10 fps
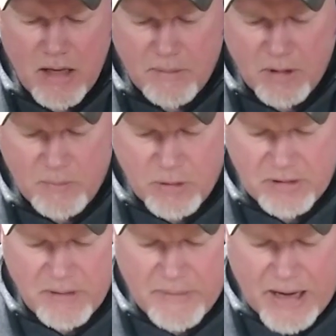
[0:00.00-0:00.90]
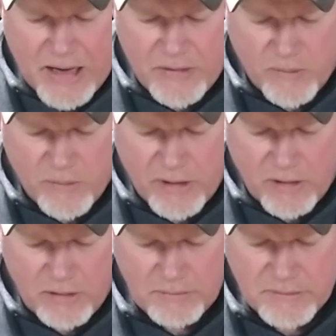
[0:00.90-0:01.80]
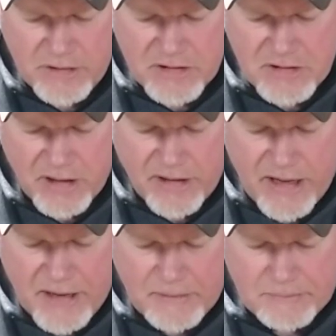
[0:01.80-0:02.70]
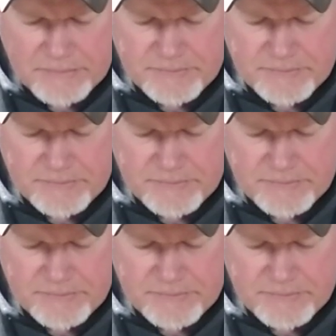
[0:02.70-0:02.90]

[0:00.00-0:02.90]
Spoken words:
I'm going to put them on the reel, just like that.